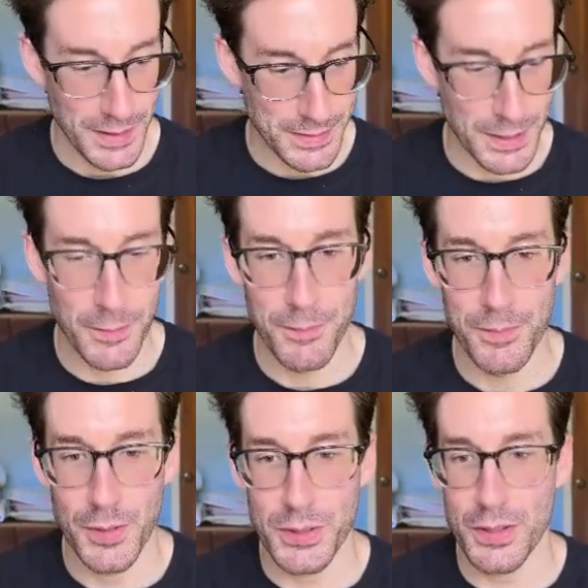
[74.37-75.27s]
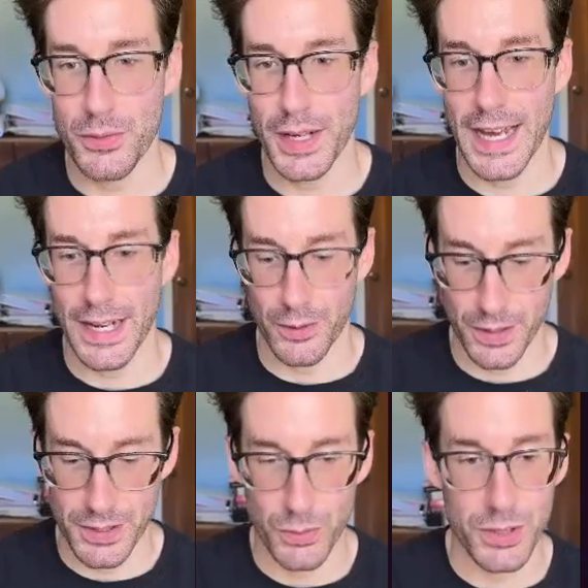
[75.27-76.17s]
So those are the three
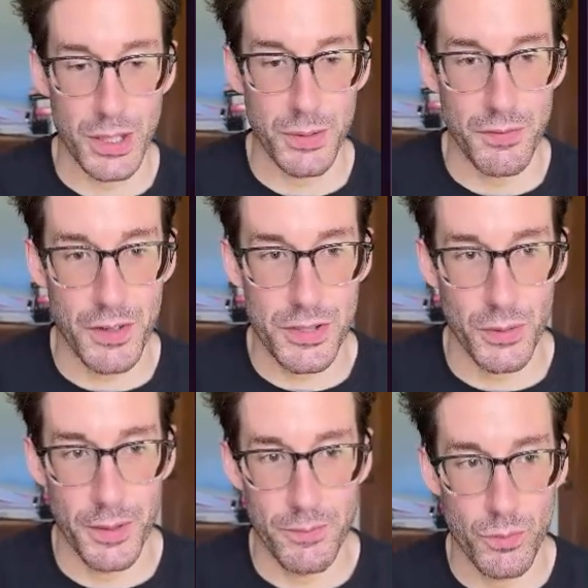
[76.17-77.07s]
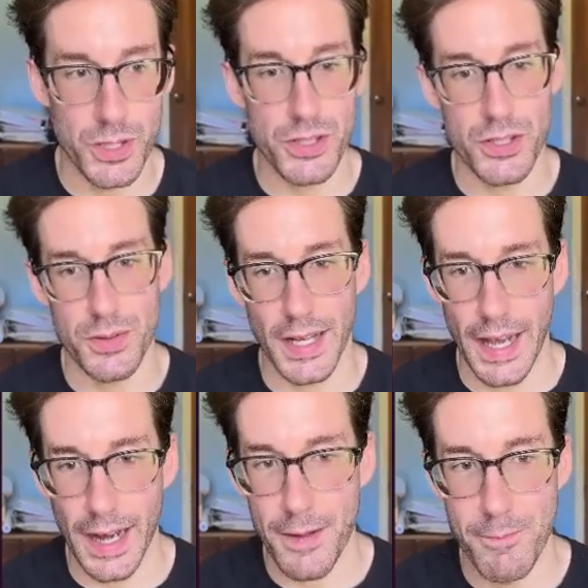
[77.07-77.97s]
categories. We'll start with the first one, which is using A
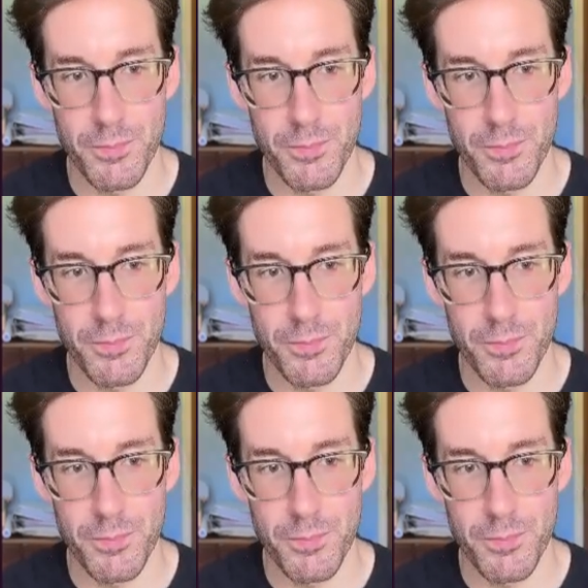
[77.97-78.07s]
I.